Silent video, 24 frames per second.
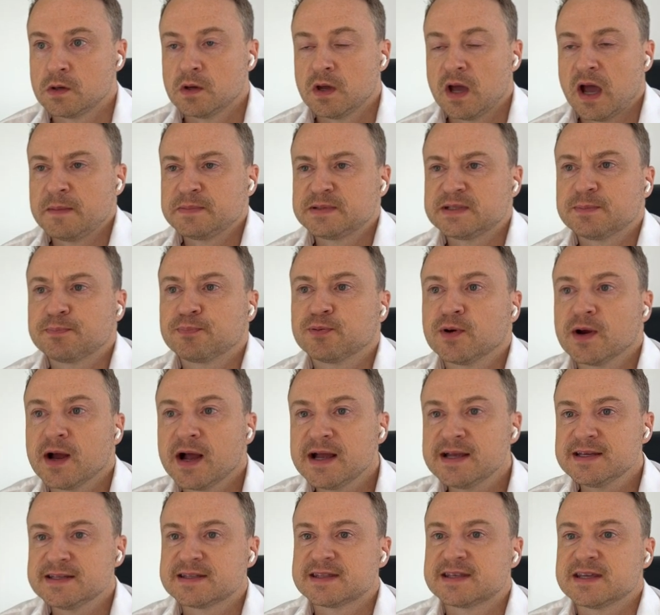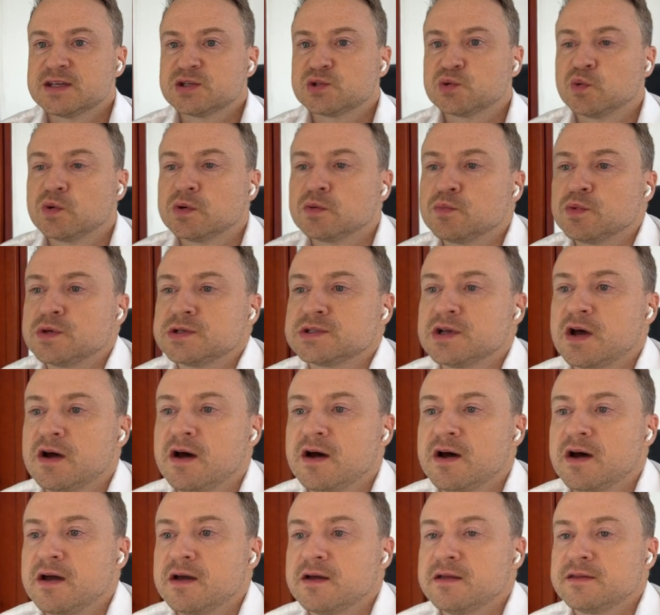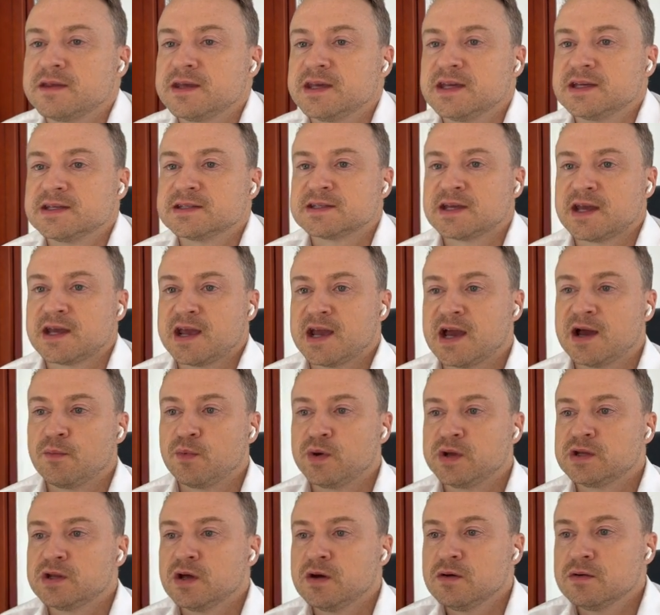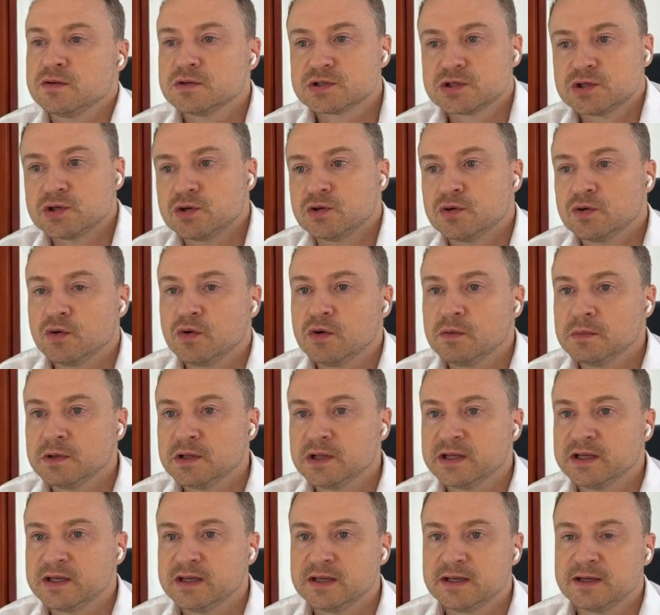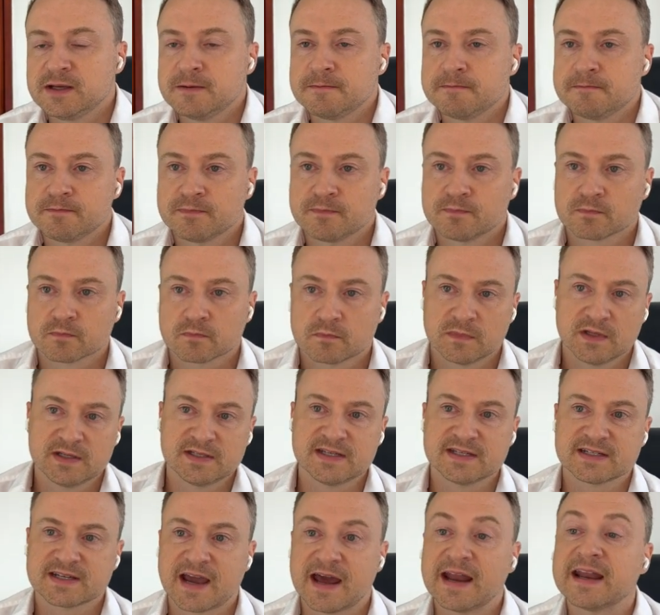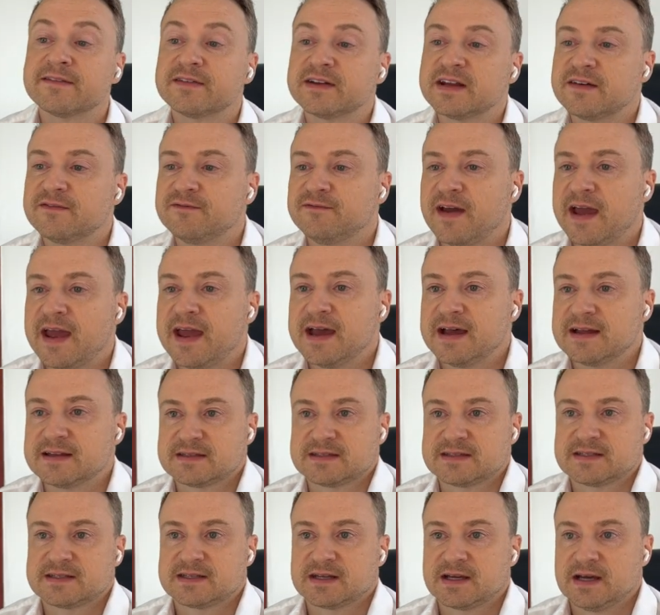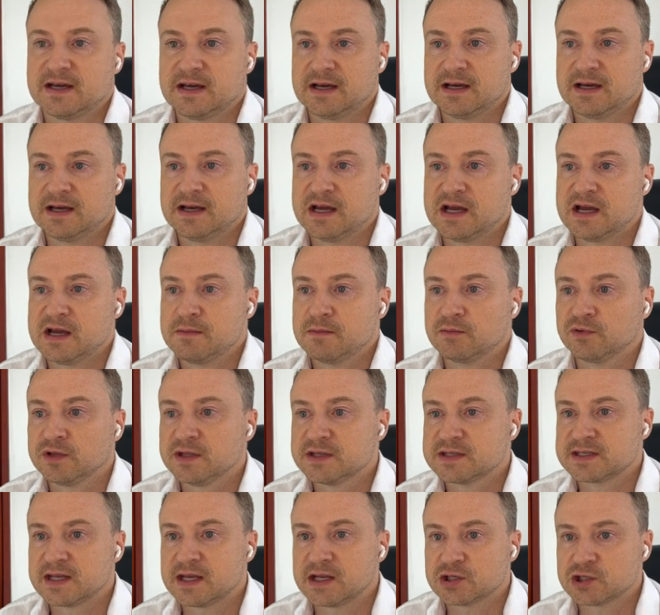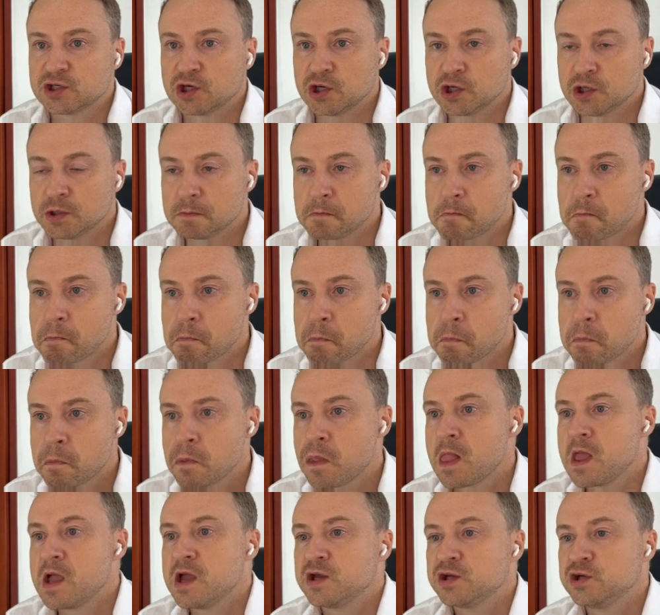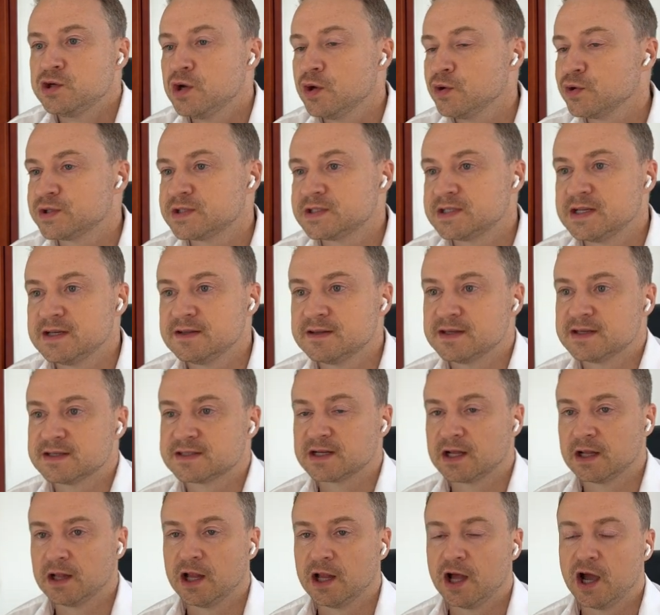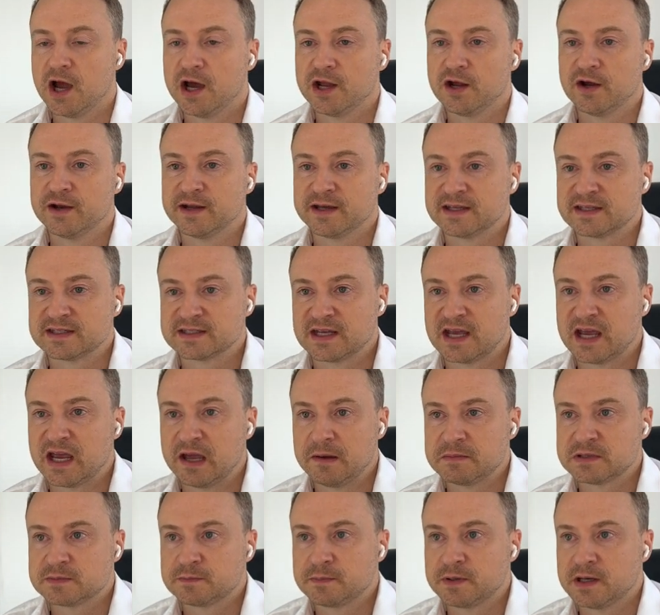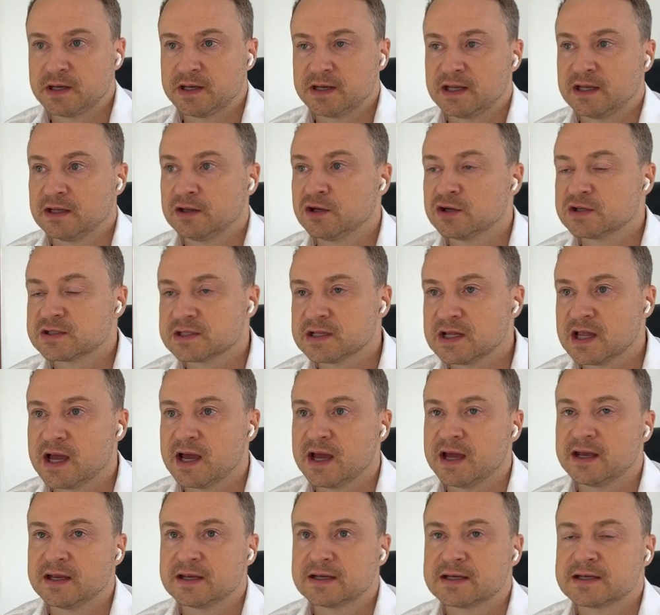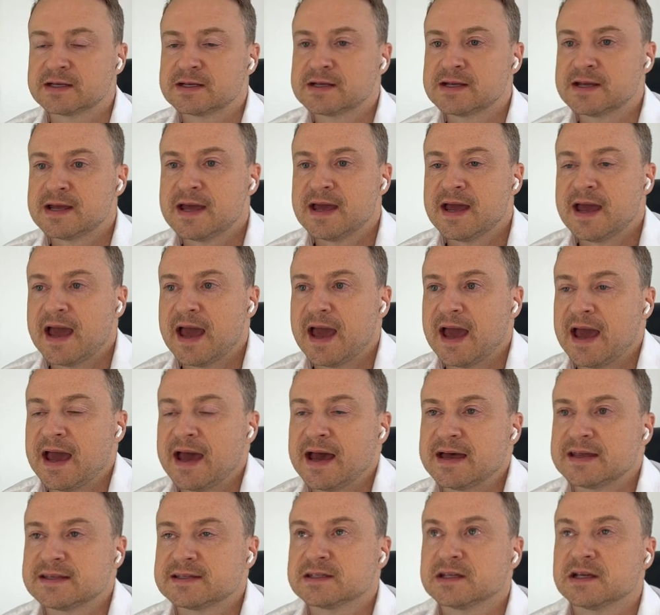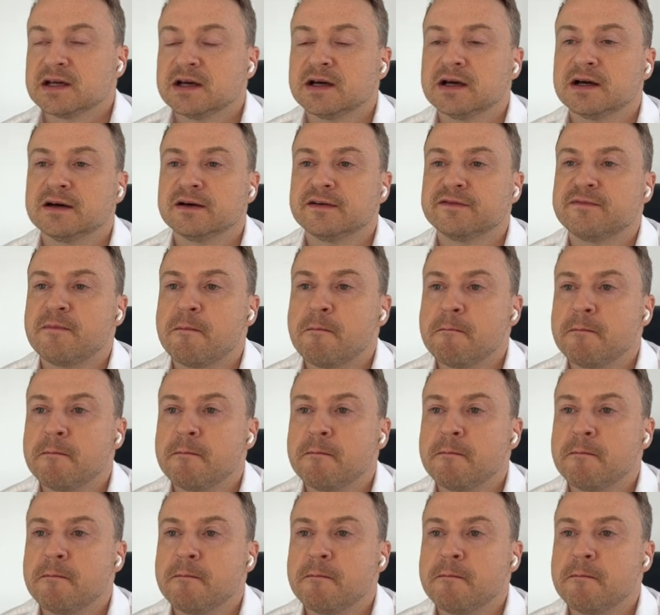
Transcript: I'm surprised this one was on the exam. We don't normally, this is kind of an advanced real estate term. You don't see this a lot on exams, but it looks like as of,